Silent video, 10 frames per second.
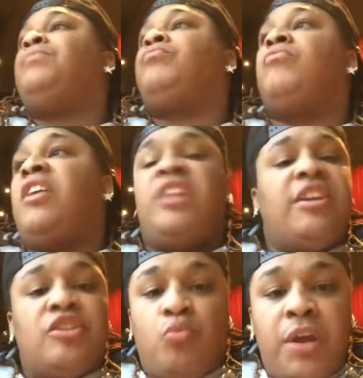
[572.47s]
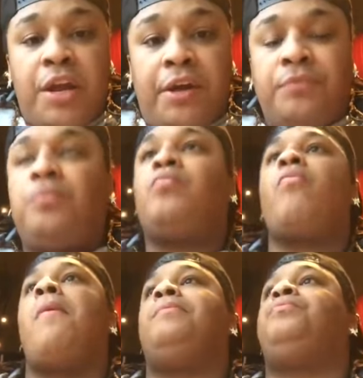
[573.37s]
They think it's weird.
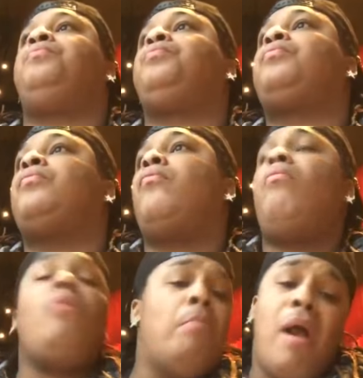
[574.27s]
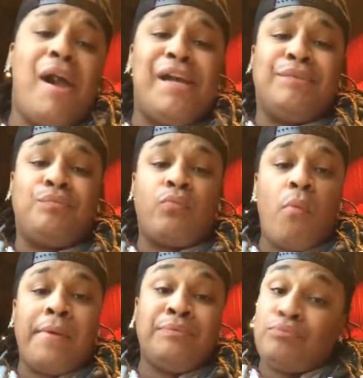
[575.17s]
But hey,
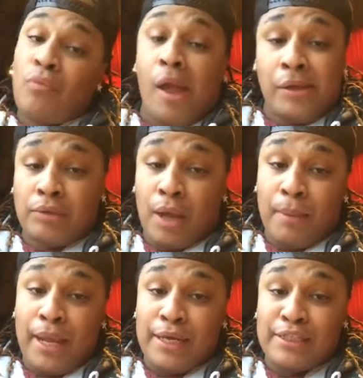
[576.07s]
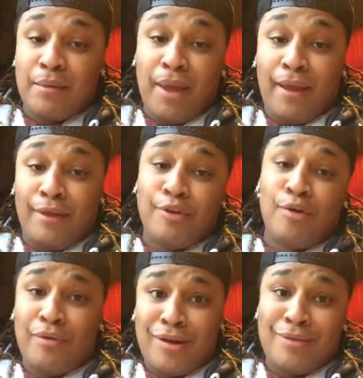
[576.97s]
a man is a man. You
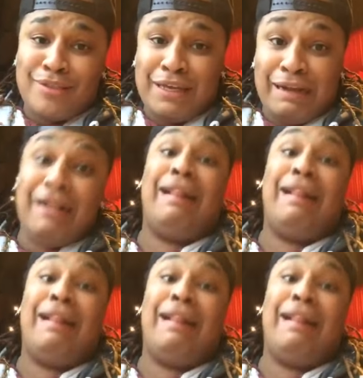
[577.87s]
know what I'm saying?